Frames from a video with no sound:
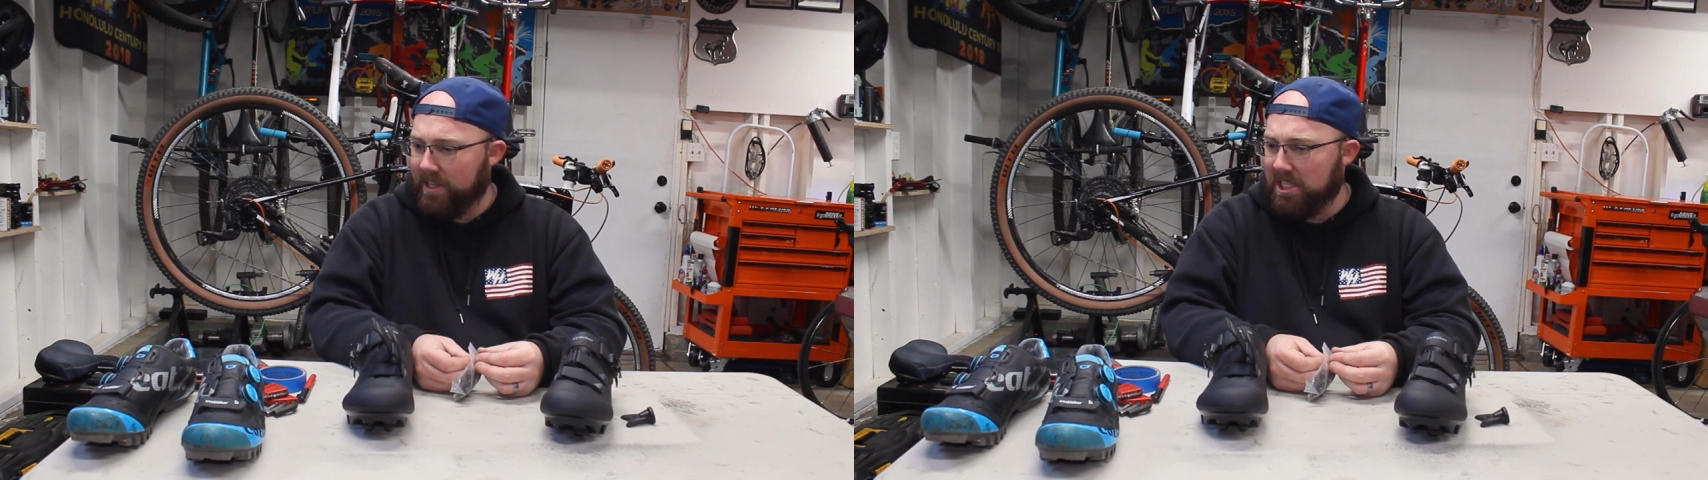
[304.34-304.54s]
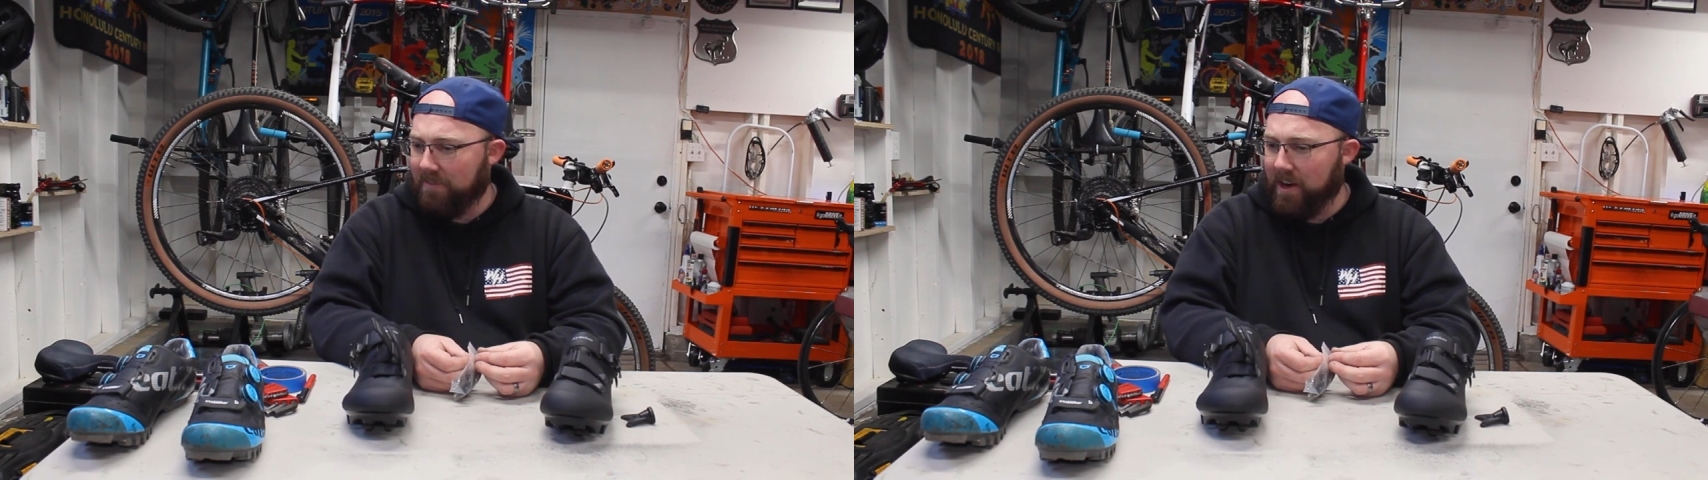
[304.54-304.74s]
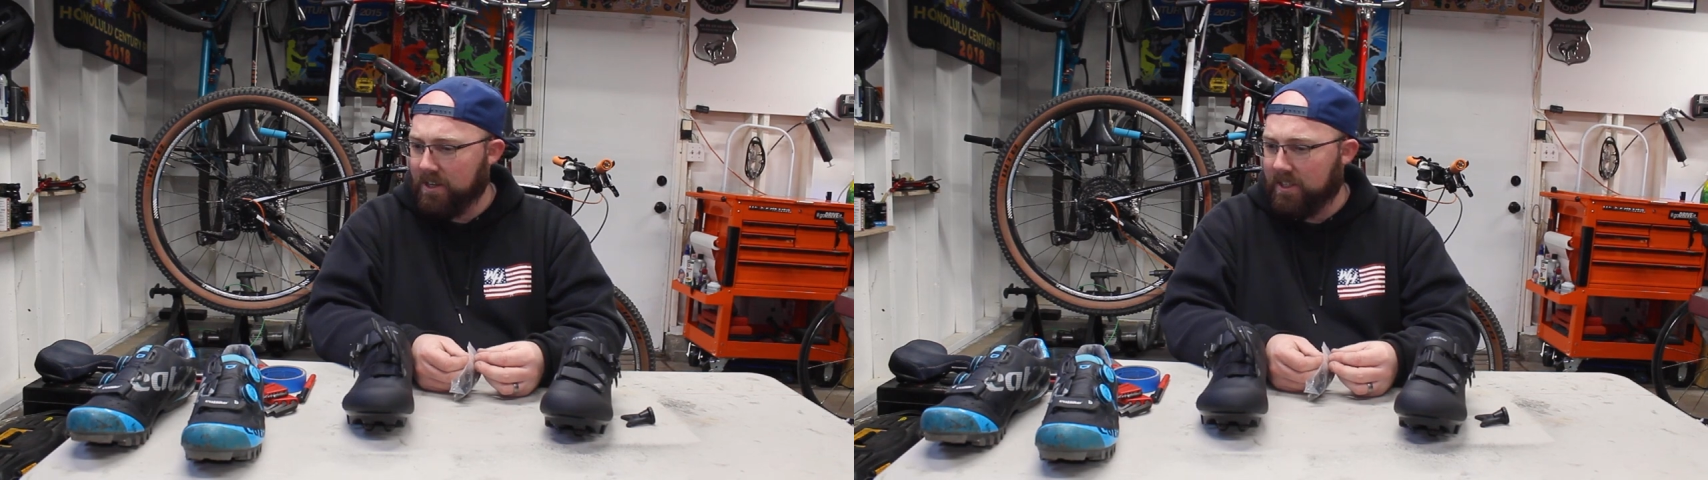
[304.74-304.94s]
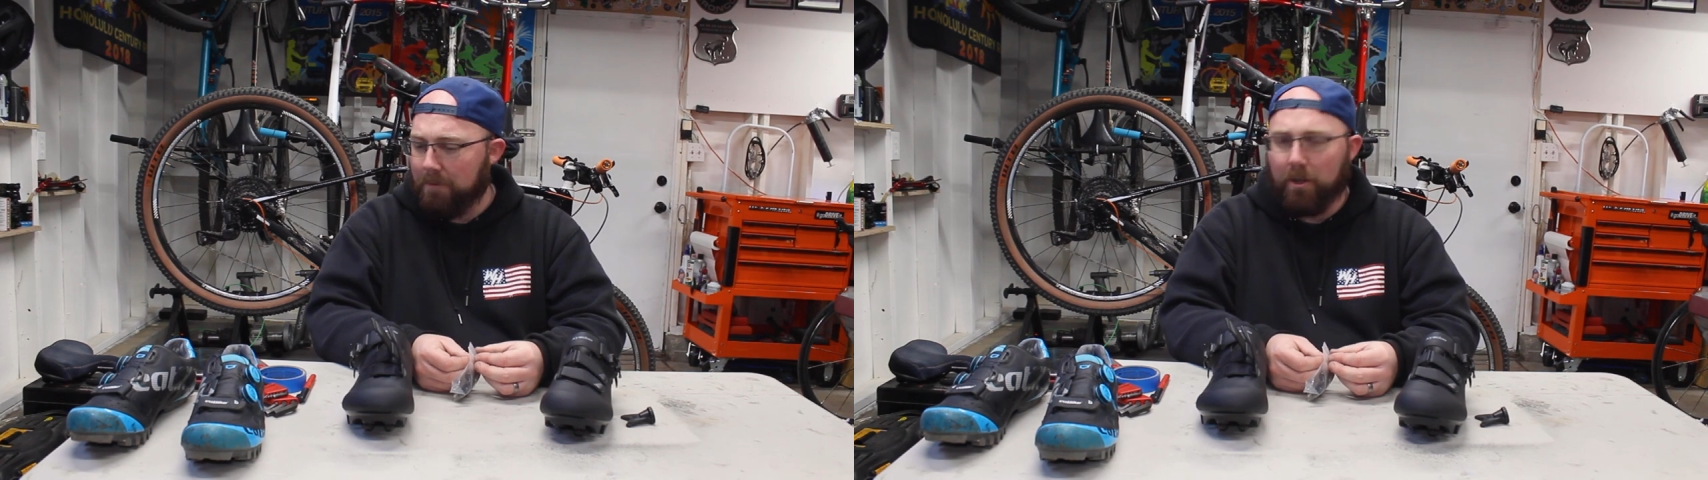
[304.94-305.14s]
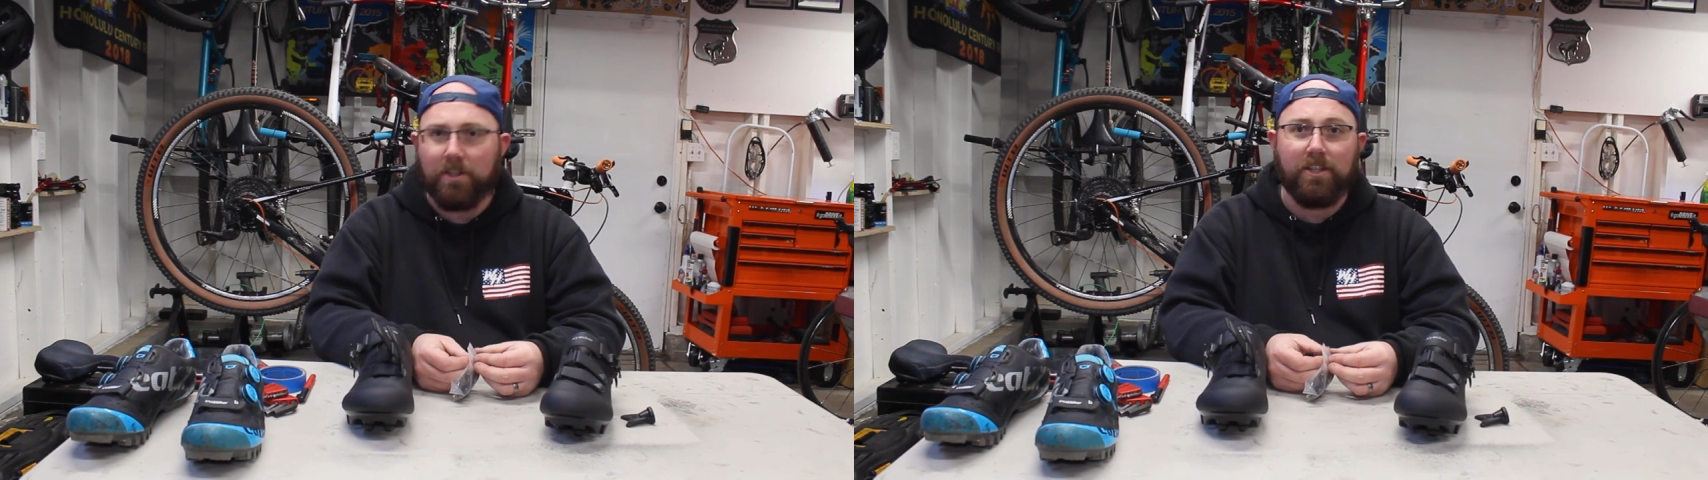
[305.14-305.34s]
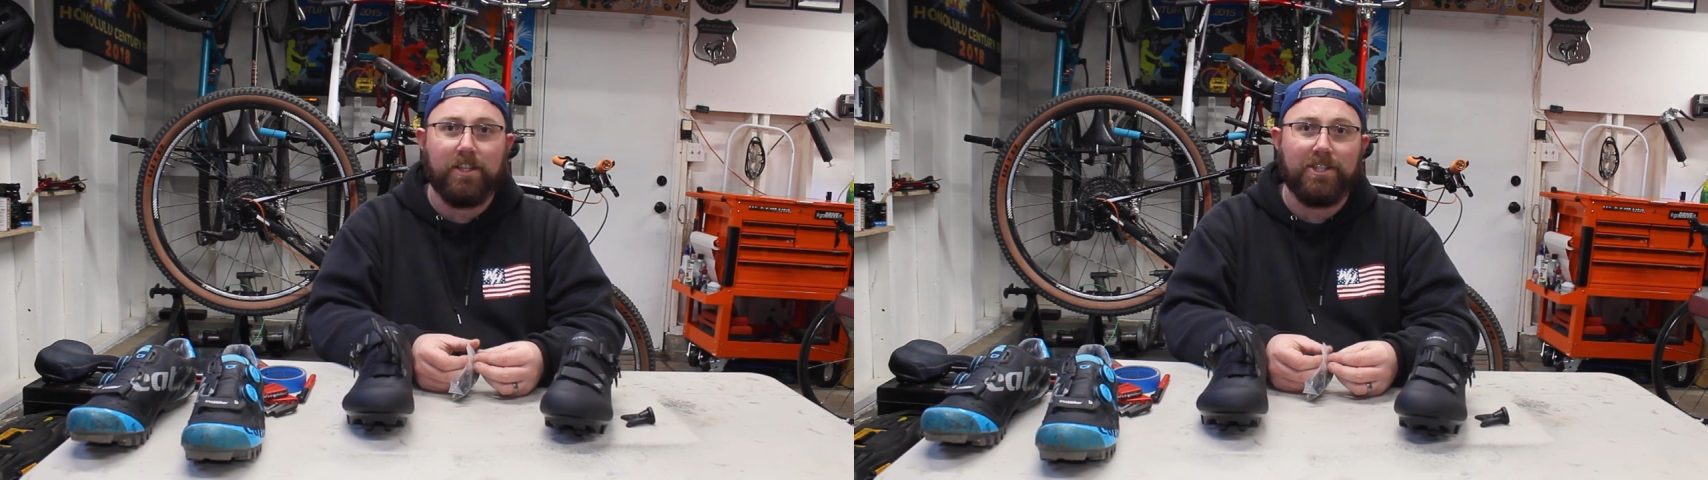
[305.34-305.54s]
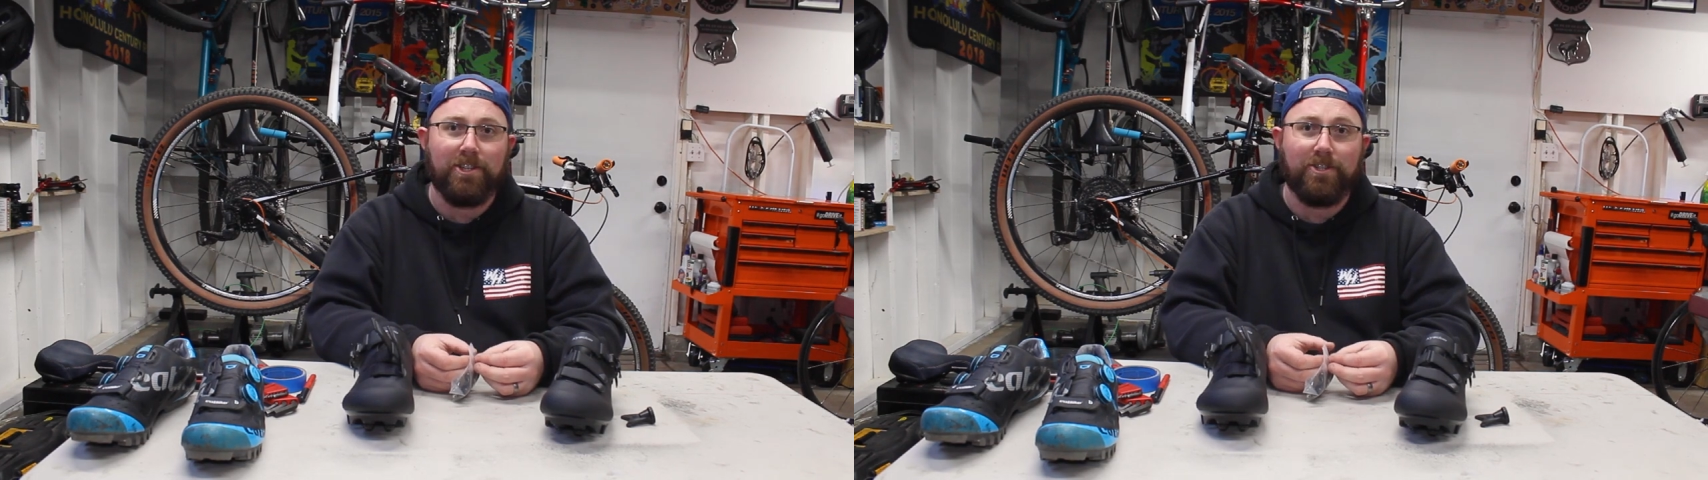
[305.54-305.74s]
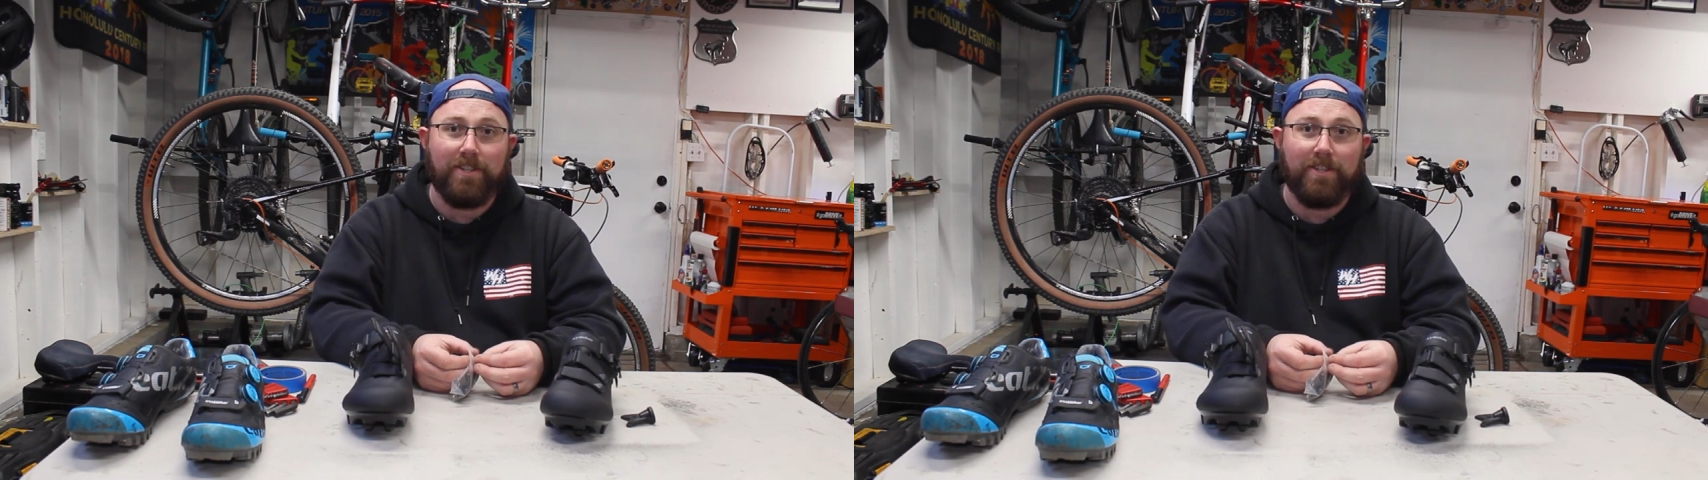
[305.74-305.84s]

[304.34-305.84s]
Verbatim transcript: these are very similar to just your